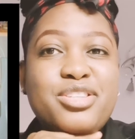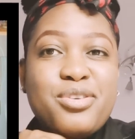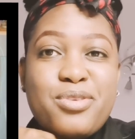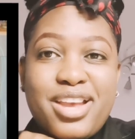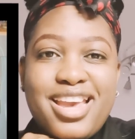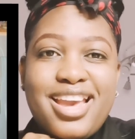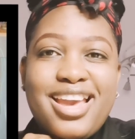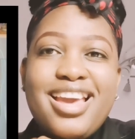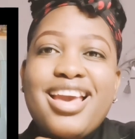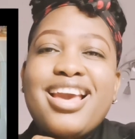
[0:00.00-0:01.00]

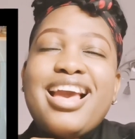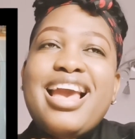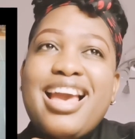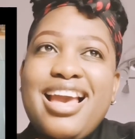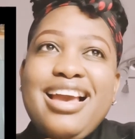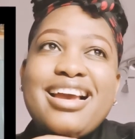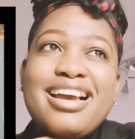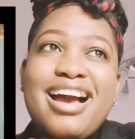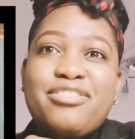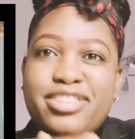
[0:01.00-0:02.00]
cookie
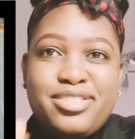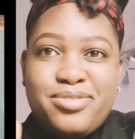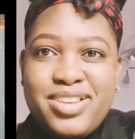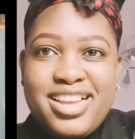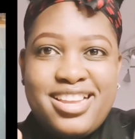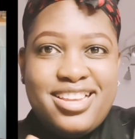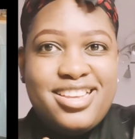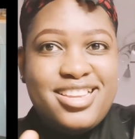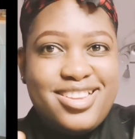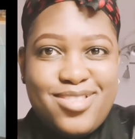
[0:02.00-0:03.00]
after doing
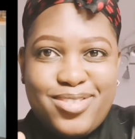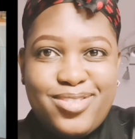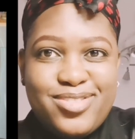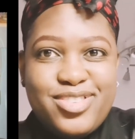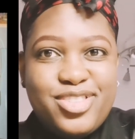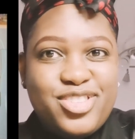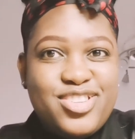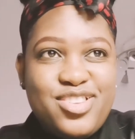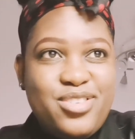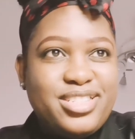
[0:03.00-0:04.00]

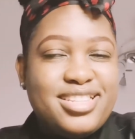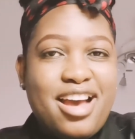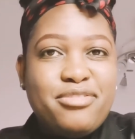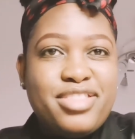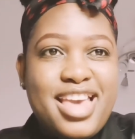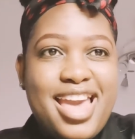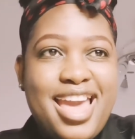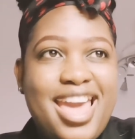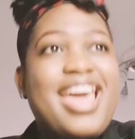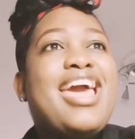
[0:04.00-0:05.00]
your stuff
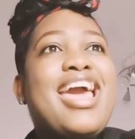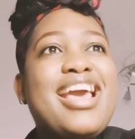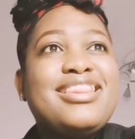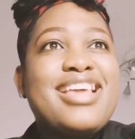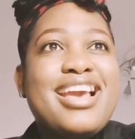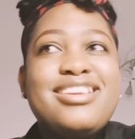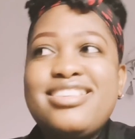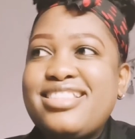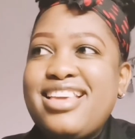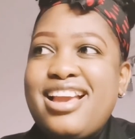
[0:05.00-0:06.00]
there. And
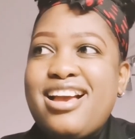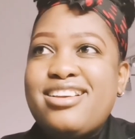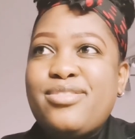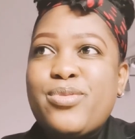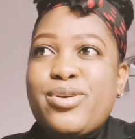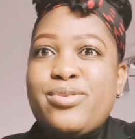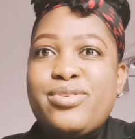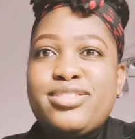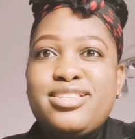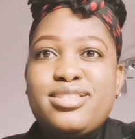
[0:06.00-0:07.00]
then there
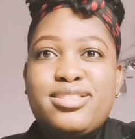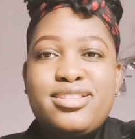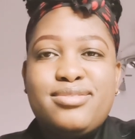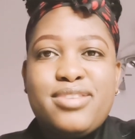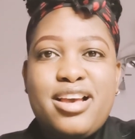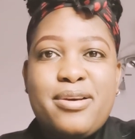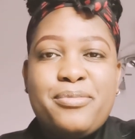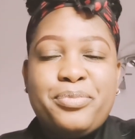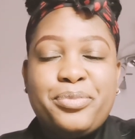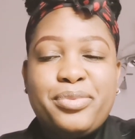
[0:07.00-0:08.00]
are this
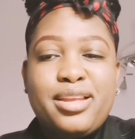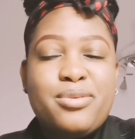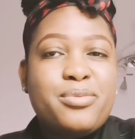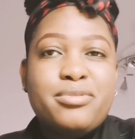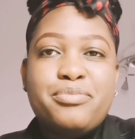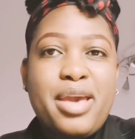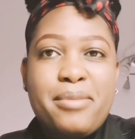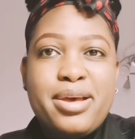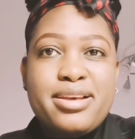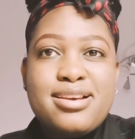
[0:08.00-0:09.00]
toilet
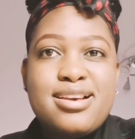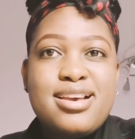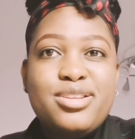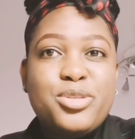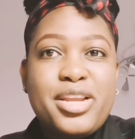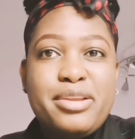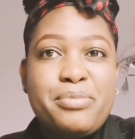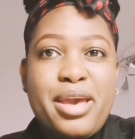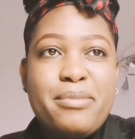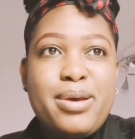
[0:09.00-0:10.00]

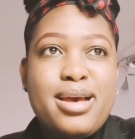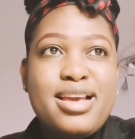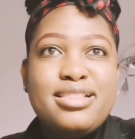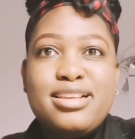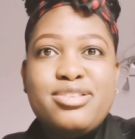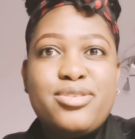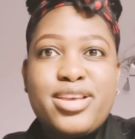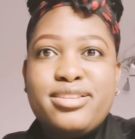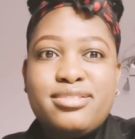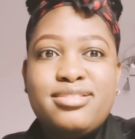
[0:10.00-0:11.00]
paper, and then
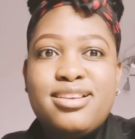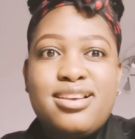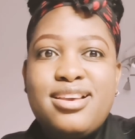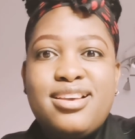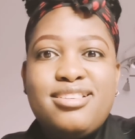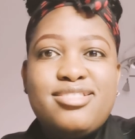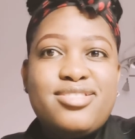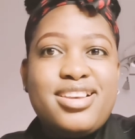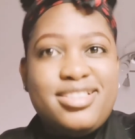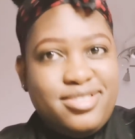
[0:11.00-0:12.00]

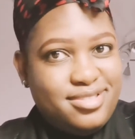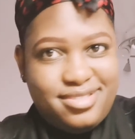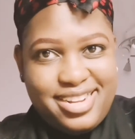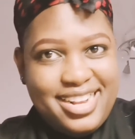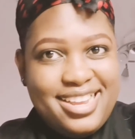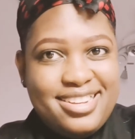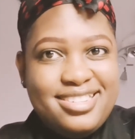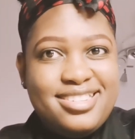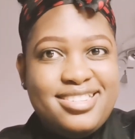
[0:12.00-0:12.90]
you can clean,